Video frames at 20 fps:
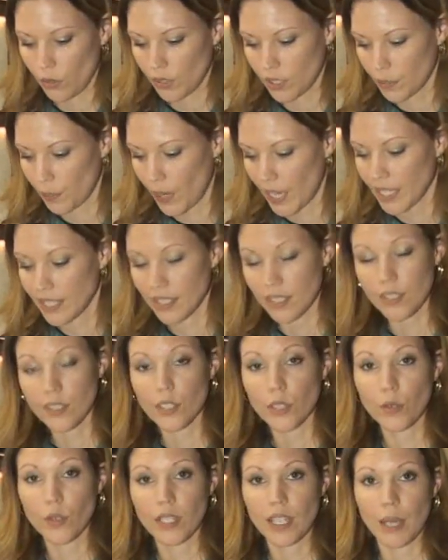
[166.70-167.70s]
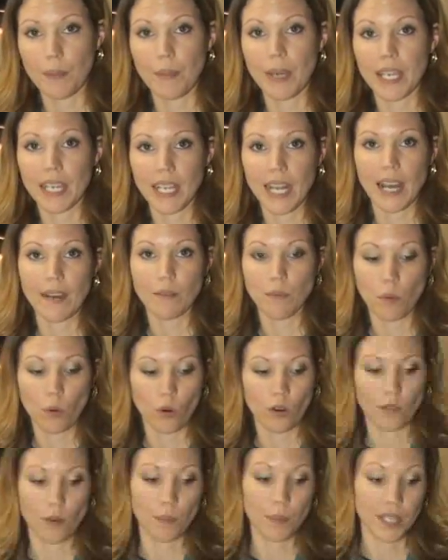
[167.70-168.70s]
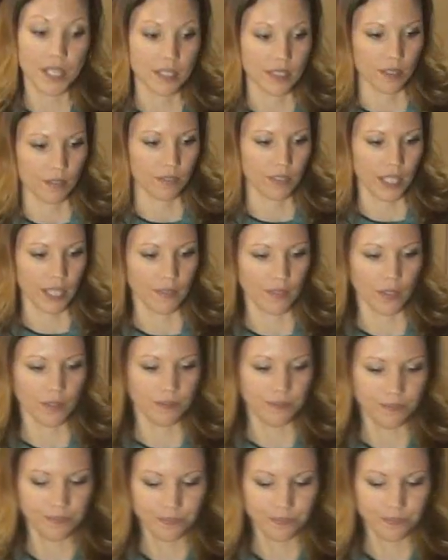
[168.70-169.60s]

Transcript: spices to it that make it have more of a pizza flavor.